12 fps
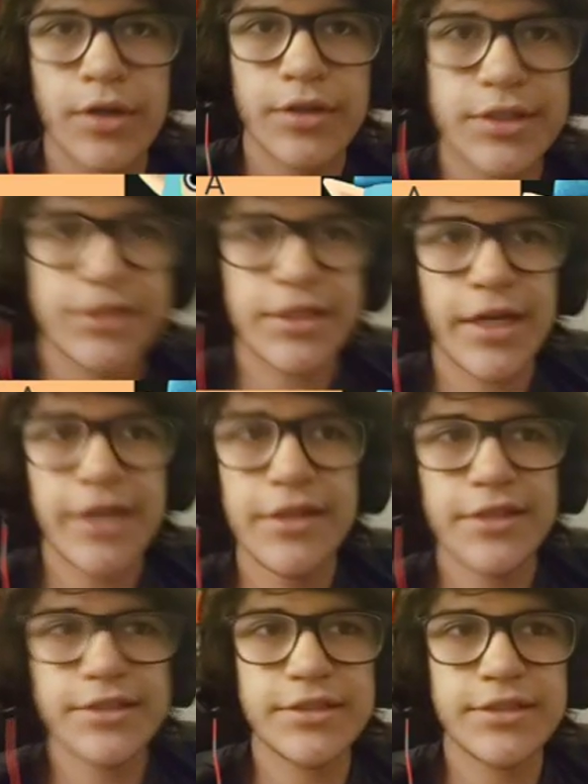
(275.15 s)
the
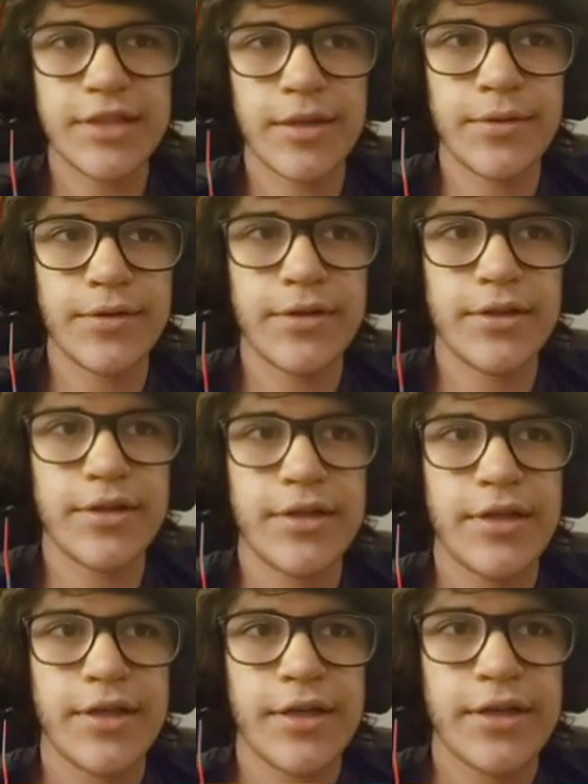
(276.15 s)
scientists,
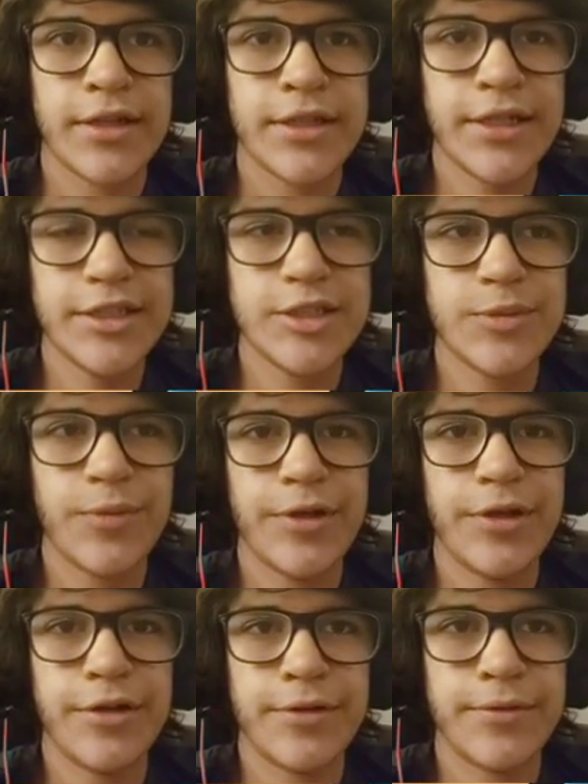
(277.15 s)
the scientist is
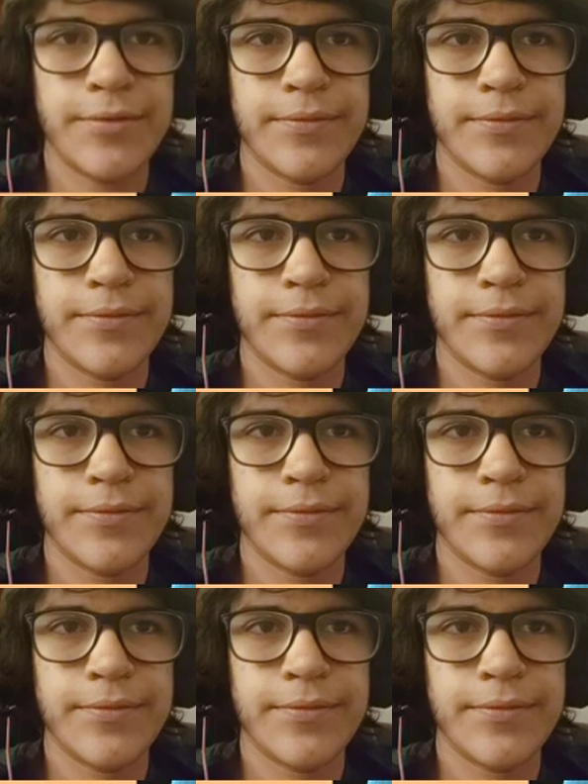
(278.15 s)
pretty good.